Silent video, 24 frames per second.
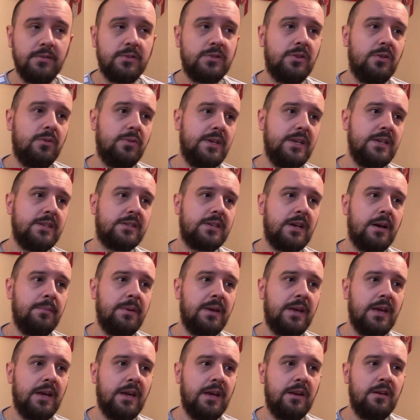So he's
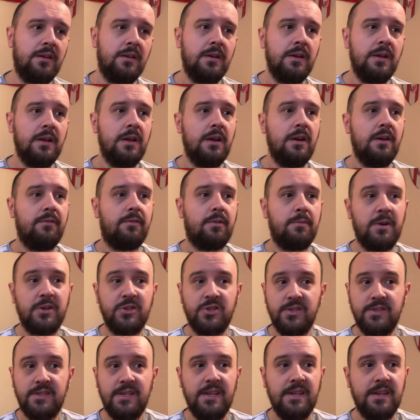coming in from
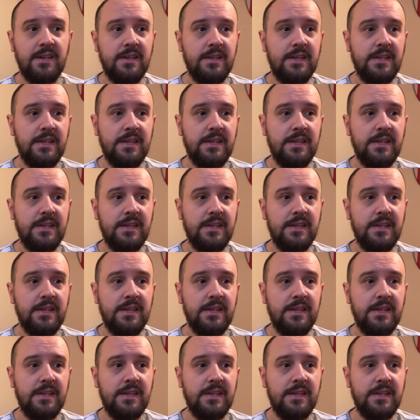Argentina.